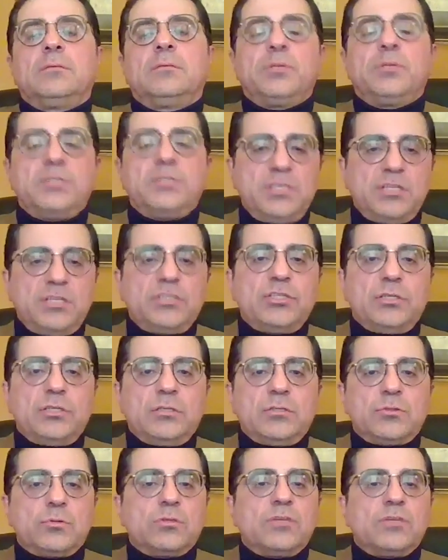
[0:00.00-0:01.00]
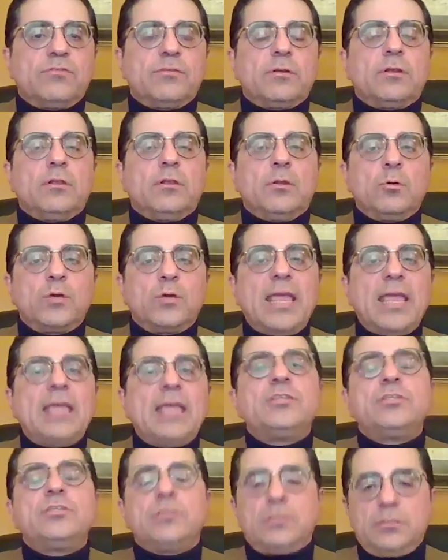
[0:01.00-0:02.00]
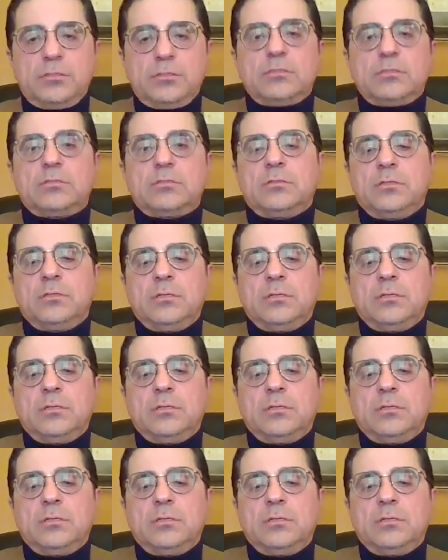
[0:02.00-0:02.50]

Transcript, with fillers: positions or different locations,